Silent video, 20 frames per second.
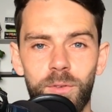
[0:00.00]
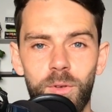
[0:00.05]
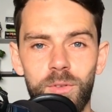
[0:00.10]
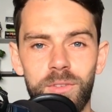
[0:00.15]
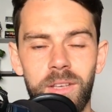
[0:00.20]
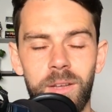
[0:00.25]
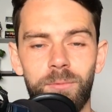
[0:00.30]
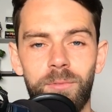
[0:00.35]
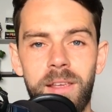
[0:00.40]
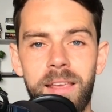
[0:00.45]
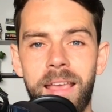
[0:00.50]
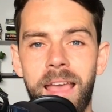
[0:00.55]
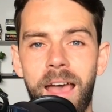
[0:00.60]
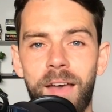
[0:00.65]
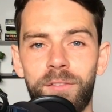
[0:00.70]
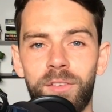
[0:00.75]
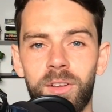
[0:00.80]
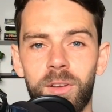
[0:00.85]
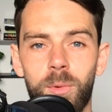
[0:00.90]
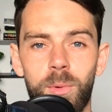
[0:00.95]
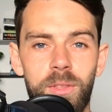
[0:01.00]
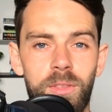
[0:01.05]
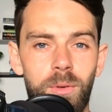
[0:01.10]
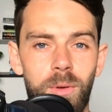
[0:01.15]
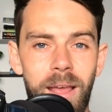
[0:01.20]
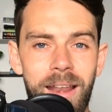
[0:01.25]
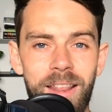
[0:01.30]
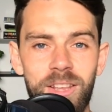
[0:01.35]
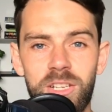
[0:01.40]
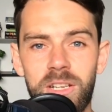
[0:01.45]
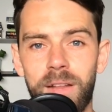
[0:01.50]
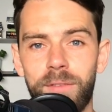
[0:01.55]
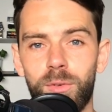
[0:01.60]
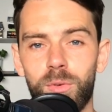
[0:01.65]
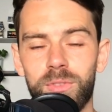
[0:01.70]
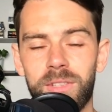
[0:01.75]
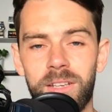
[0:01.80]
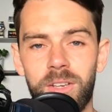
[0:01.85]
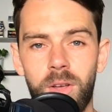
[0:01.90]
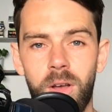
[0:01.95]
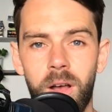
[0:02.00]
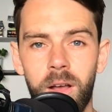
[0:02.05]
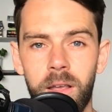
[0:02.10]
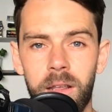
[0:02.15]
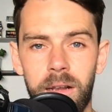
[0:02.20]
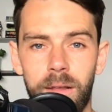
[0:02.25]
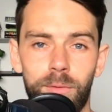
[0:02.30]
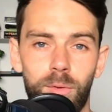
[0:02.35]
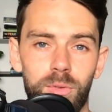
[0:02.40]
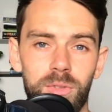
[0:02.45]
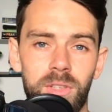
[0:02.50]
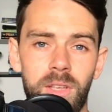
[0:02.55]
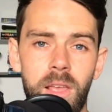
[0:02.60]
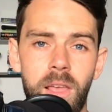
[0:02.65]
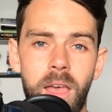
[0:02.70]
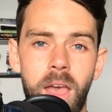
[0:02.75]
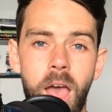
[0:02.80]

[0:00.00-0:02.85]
foods can wreak havoc with your energy levels and your hunger levels